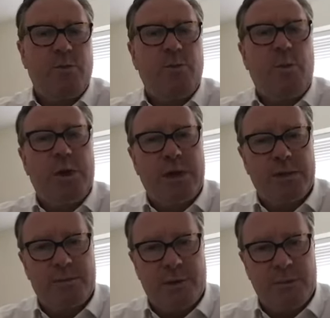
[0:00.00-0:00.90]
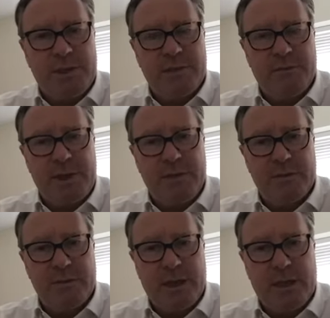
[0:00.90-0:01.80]
what other properties have been on
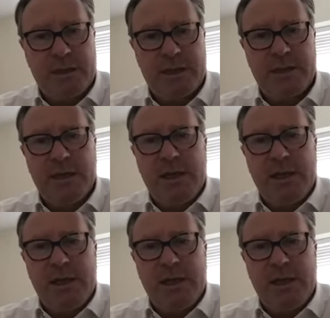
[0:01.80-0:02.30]
the market,